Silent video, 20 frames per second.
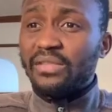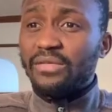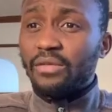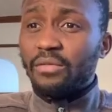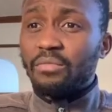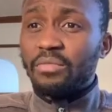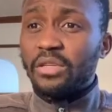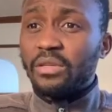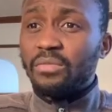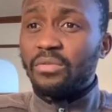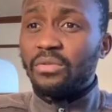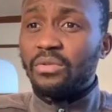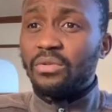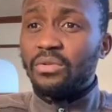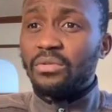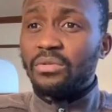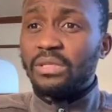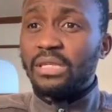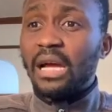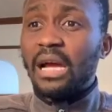for people
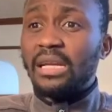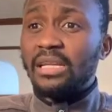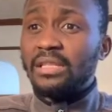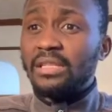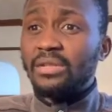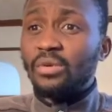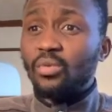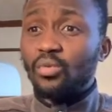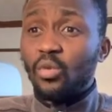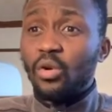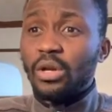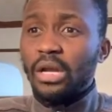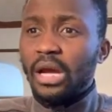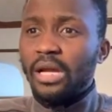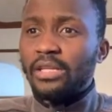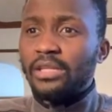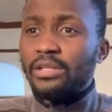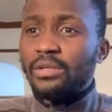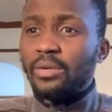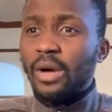that are into what I
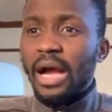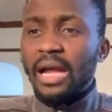do.